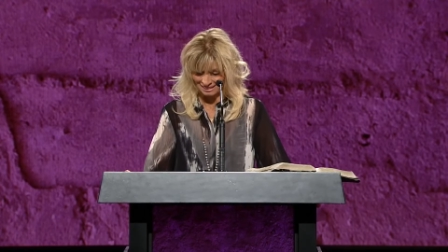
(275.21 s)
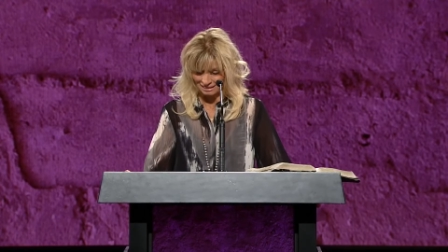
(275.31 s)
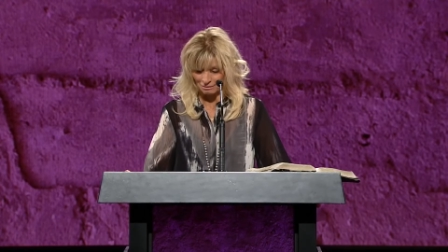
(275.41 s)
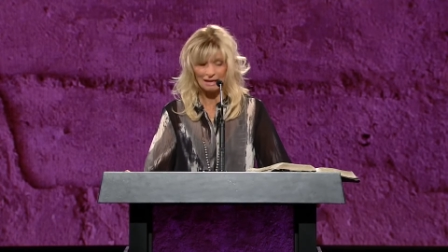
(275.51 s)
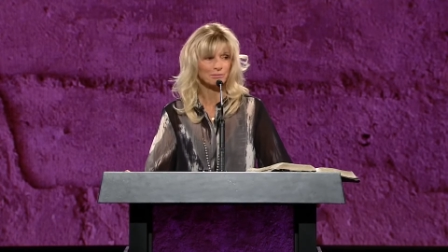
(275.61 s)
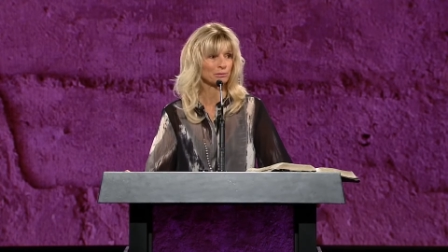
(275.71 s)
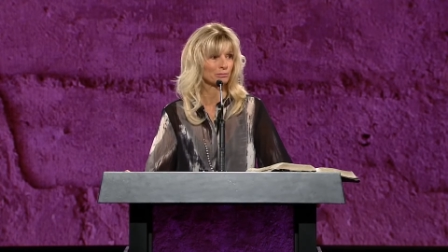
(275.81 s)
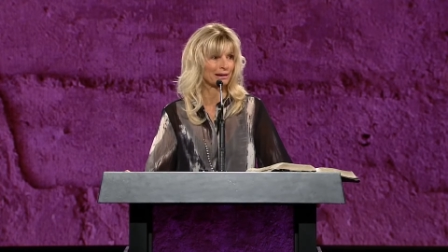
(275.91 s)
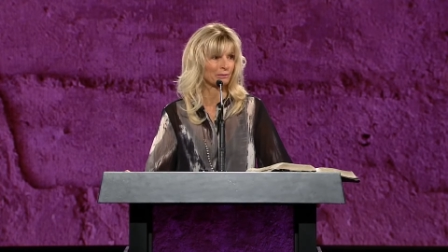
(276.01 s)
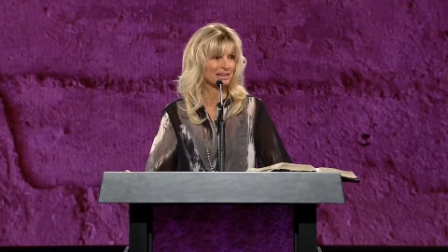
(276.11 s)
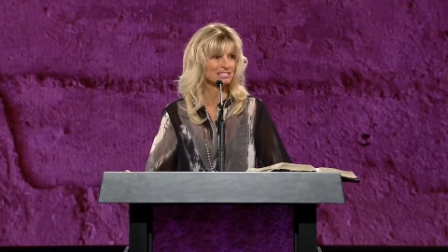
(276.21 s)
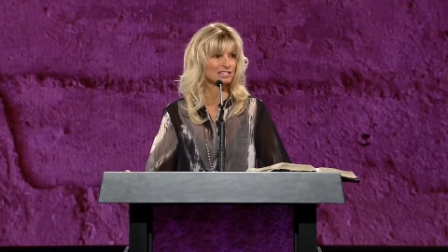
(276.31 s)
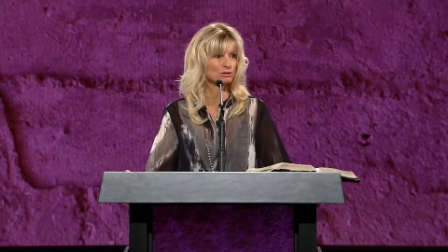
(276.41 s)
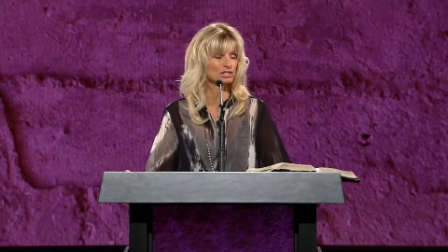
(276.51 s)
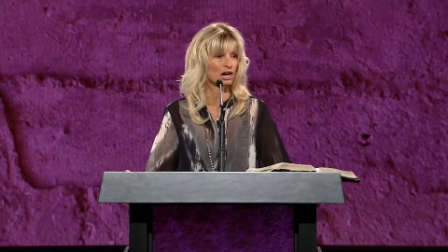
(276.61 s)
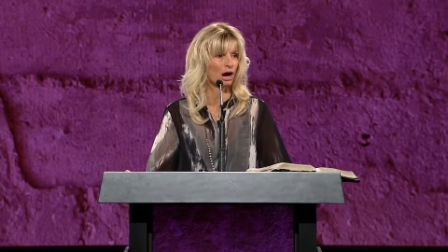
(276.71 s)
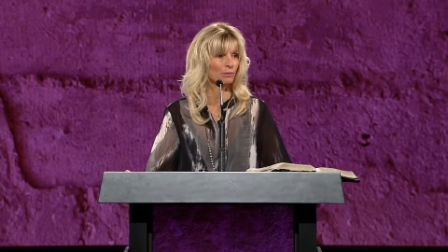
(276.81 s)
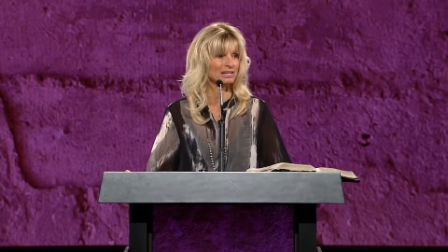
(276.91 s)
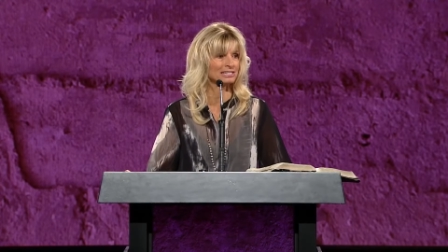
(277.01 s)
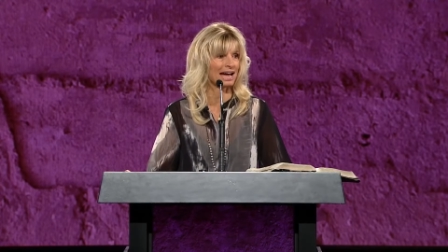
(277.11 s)
I remember my grandson used to
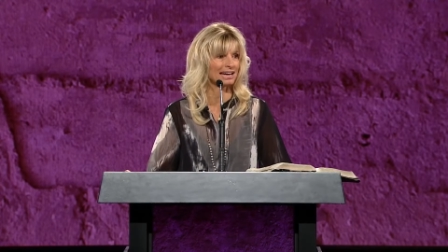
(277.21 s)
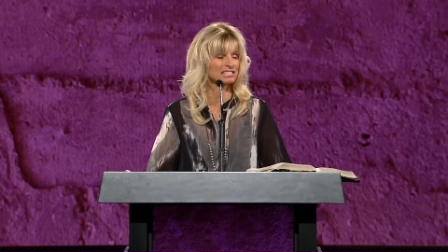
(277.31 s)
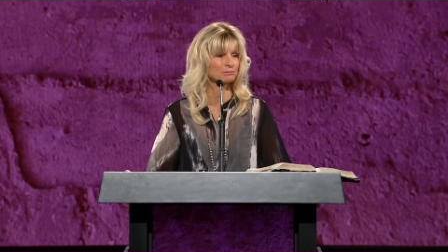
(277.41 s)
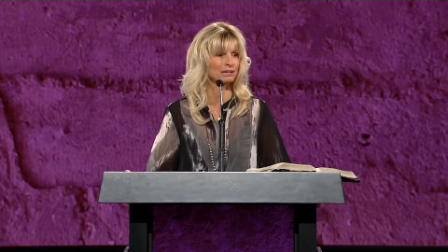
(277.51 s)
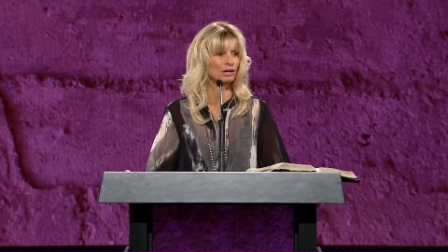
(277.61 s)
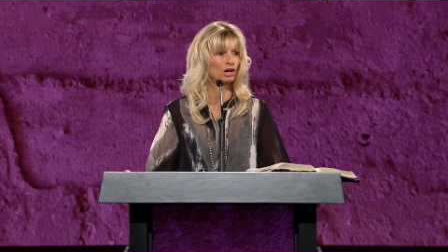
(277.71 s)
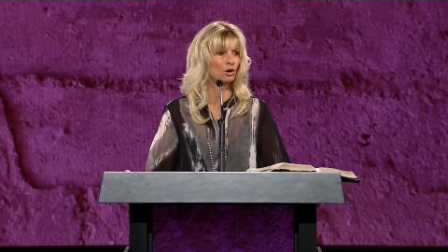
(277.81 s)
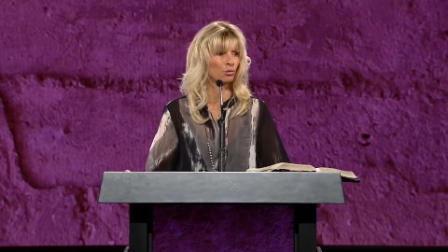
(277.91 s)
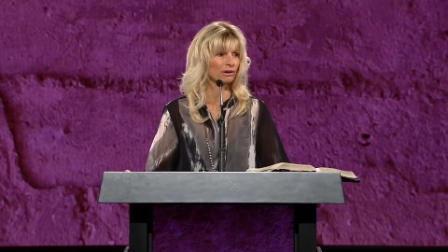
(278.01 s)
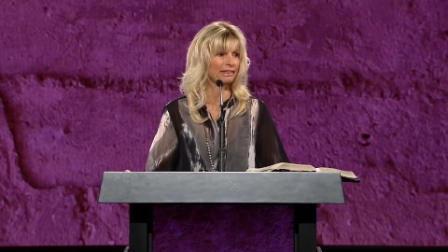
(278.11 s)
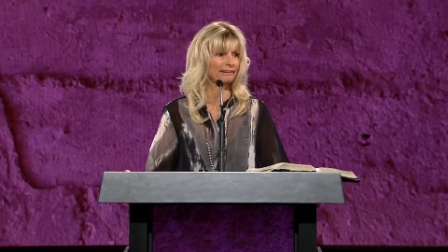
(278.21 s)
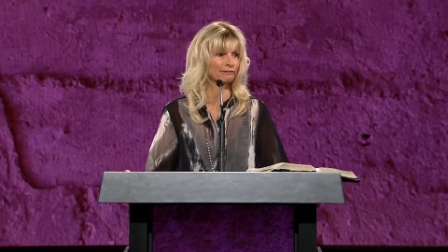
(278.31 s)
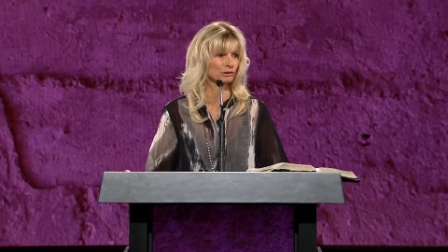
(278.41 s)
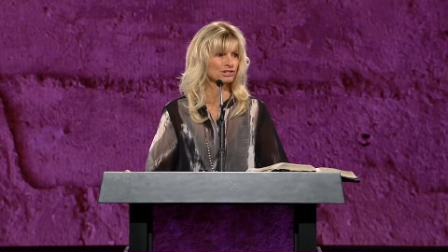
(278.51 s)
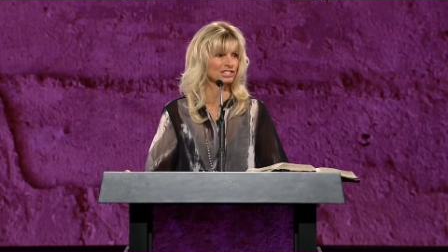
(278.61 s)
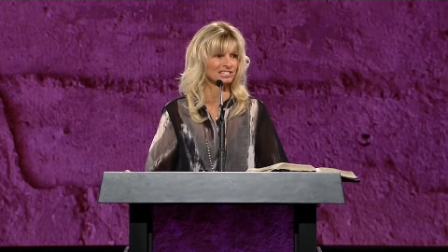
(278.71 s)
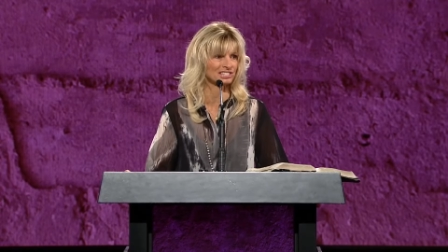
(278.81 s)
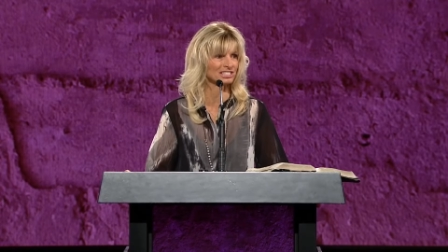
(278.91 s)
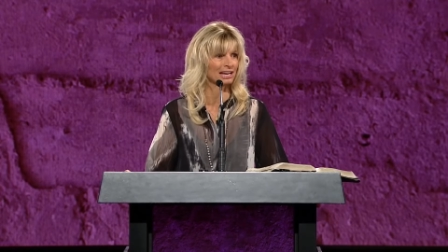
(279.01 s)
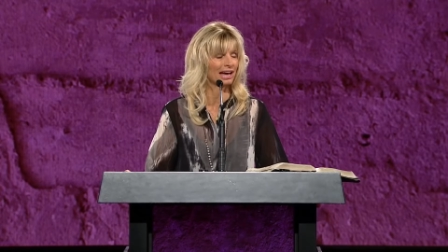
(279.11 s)
always ask me, Who are they
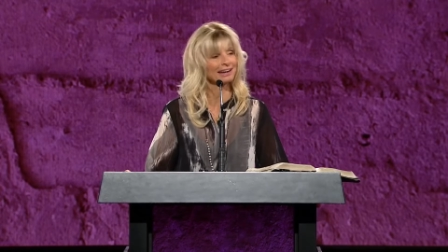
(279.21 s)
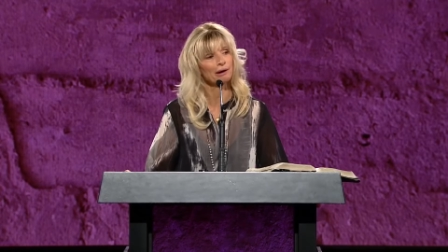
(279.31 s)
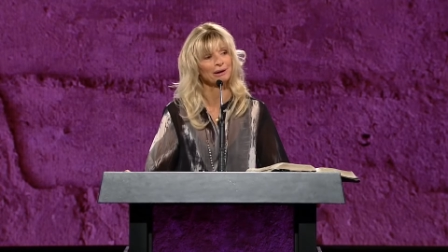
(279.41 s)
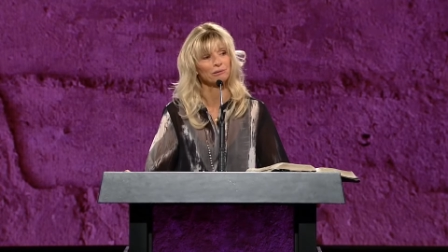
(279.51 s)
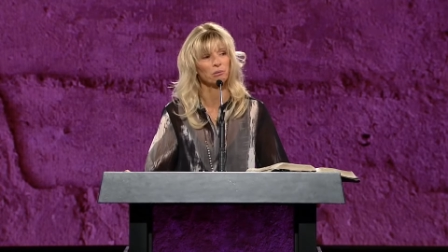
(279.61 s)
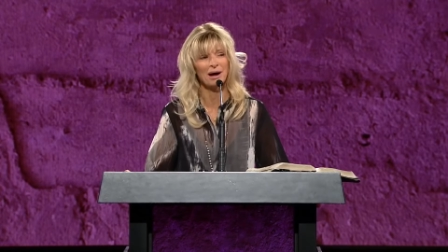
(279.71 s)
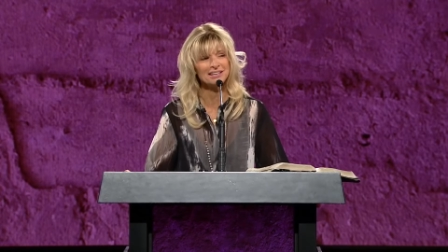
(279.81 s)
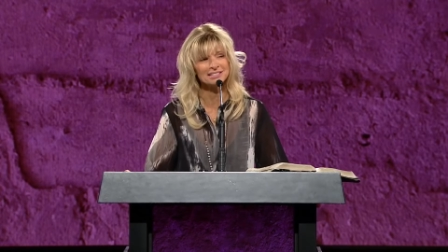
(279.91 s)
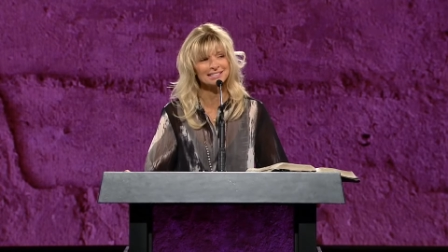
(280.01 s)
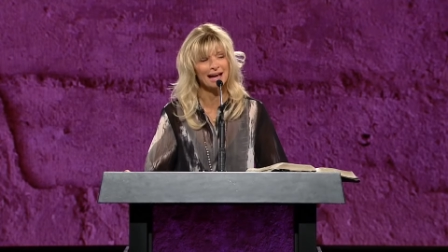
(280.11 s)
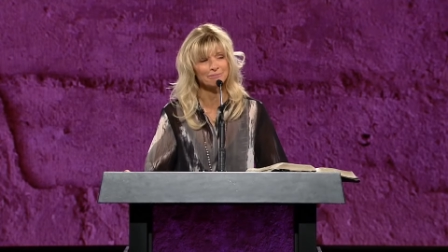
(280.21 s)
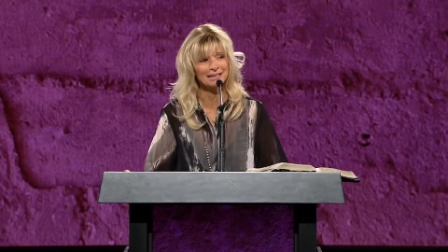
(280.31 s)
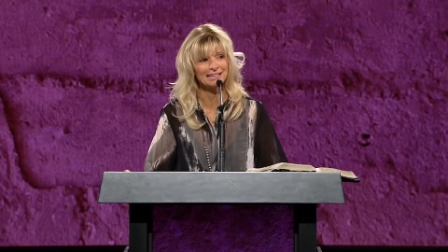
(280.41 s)
verses?" And I went, What does that mean?